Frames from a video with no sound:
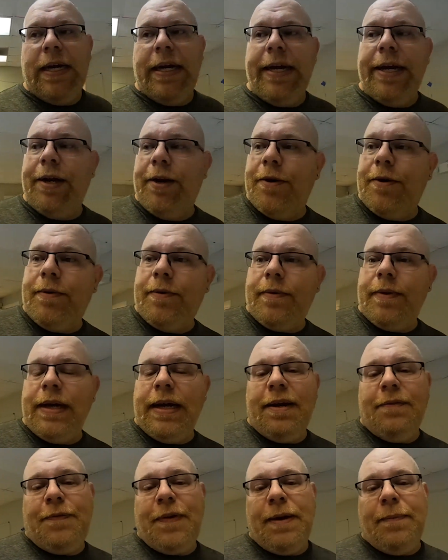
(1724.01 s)
You know,
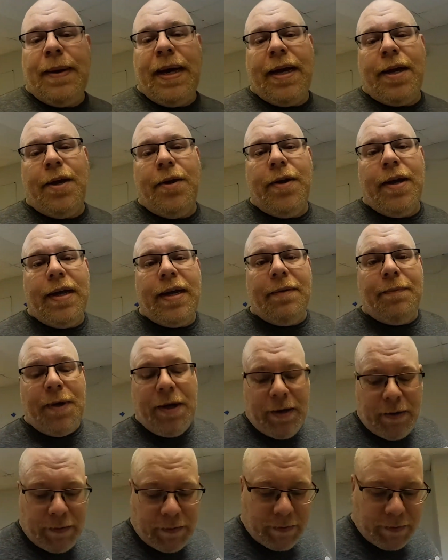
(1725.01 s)
any feedback you can give me,
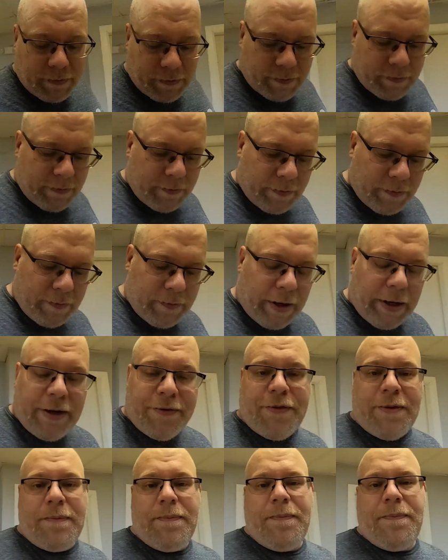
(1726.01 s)

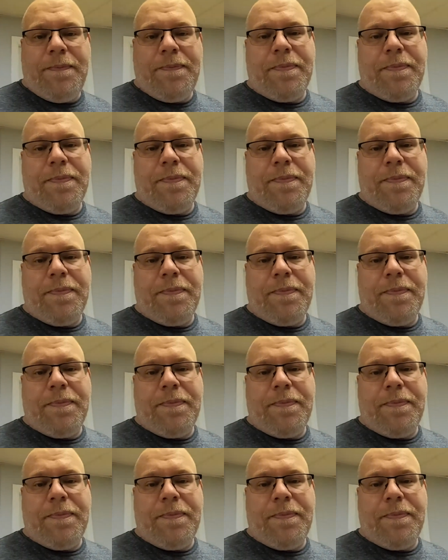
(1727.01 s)
awesome.